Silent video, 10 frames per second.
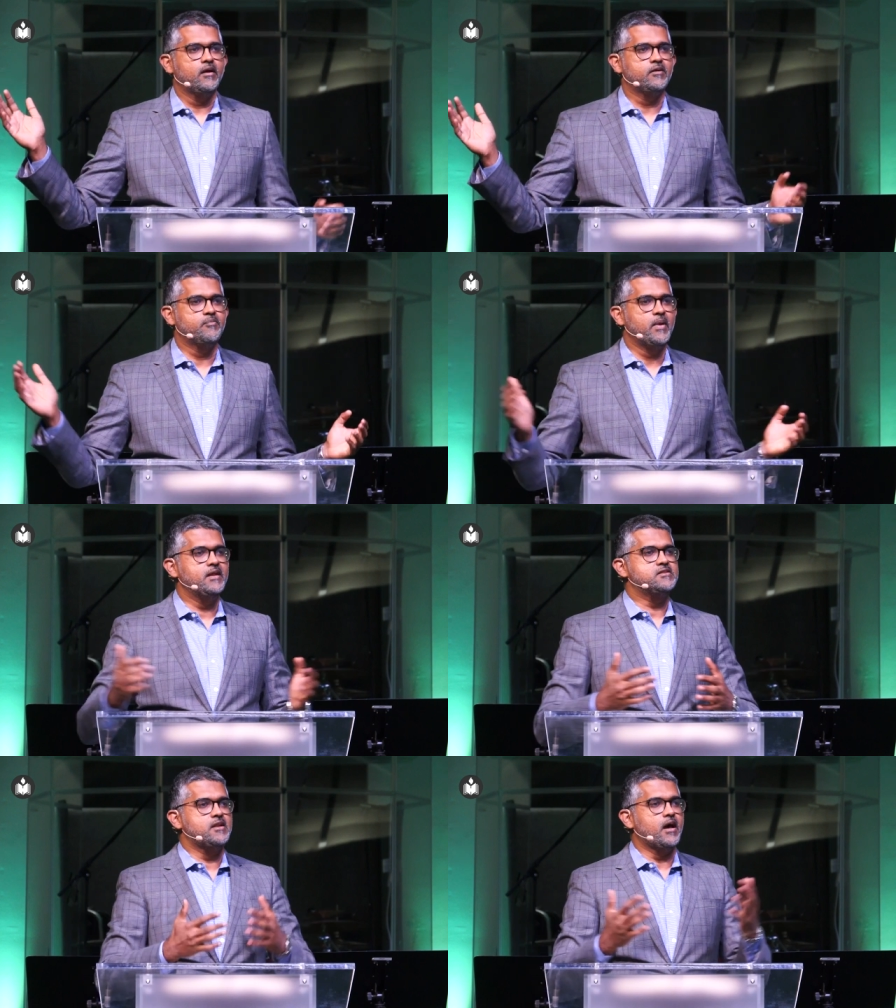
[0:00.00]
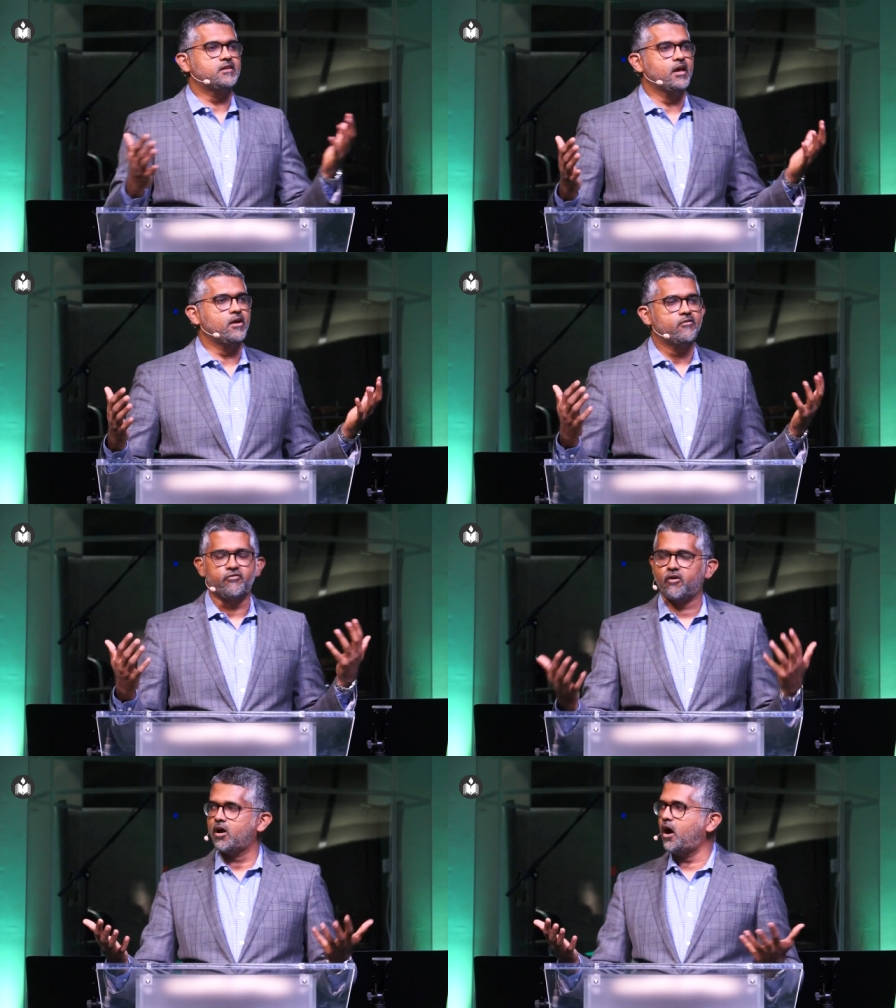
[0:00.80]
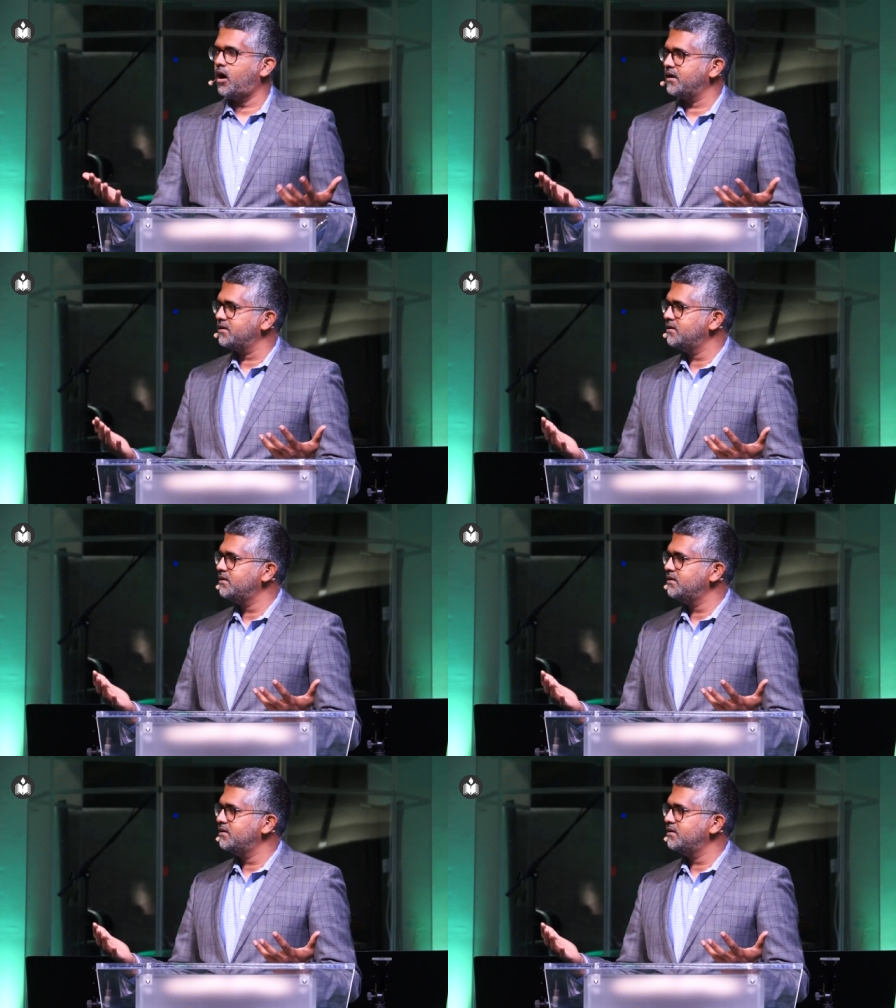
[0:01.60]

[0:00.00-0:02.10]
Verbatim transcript: It means nothing for God.